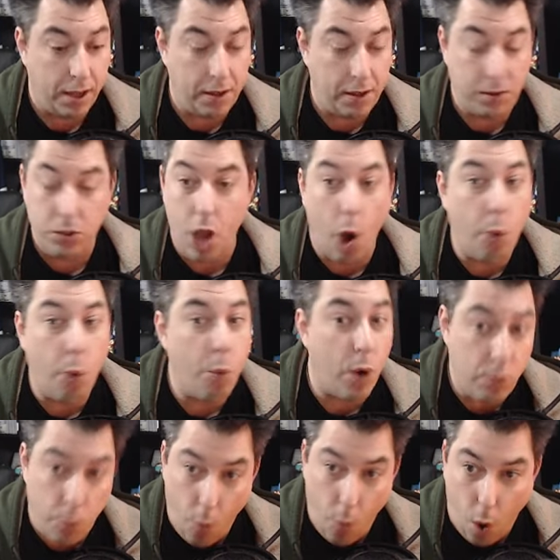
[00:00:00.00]
no
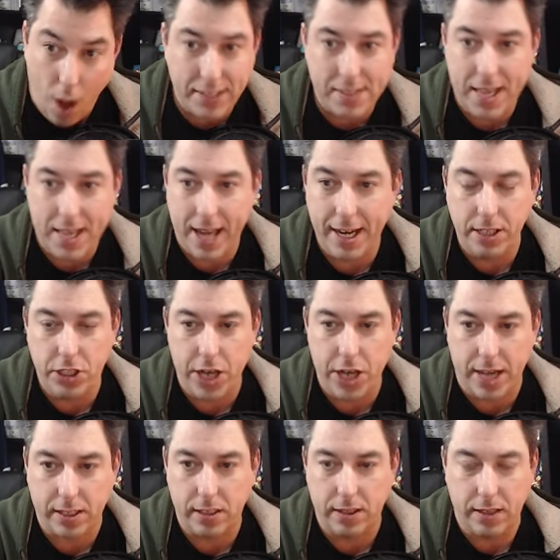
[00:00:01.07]
one wants that
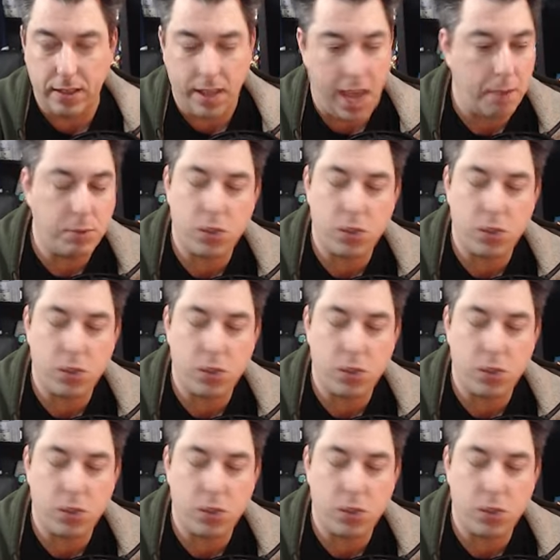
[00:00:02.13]
injected in the game,